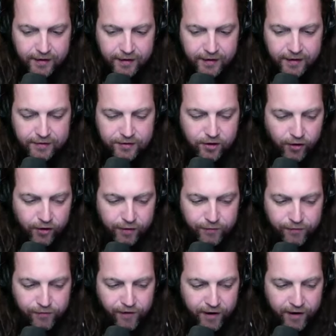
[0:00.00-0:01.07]
it's going to
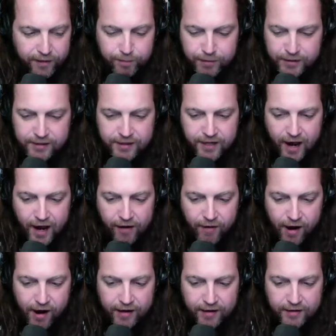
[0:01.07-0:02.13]
fucking be
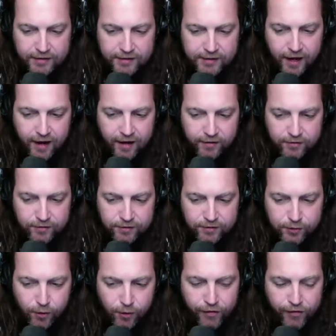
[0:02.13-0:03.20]
skyrocketing sales.
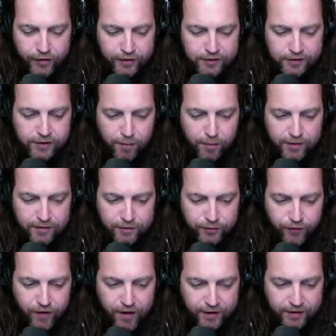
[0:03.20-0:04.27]
So I think some of this
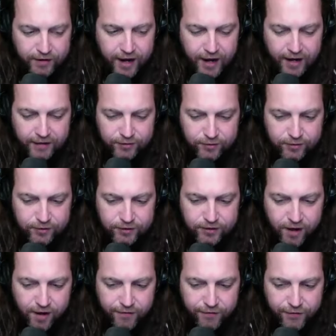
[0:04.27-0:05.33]
fucking canceling
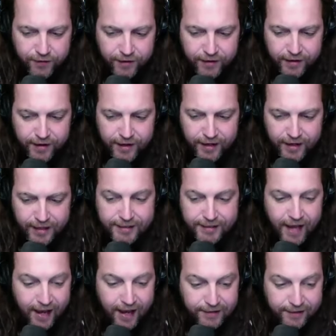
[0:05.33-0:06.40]
stuff is
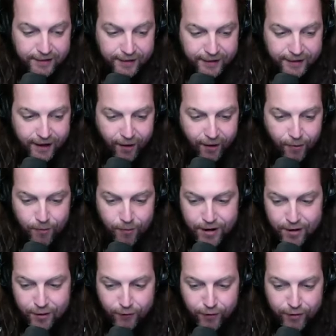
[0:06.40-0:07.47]
actually a
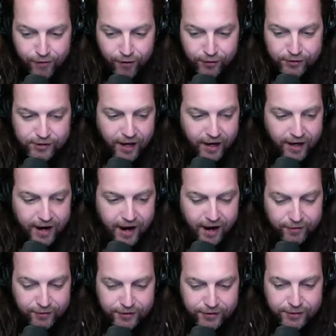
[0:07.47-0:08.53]
weird reverse
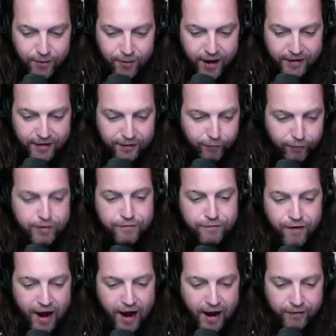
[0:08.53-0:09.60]
psychology way to
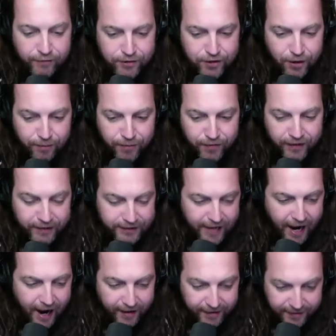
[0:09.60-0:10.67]
revive something that's
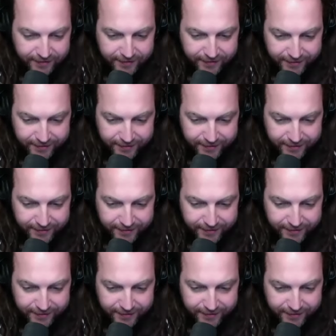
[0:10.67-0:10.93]
dying.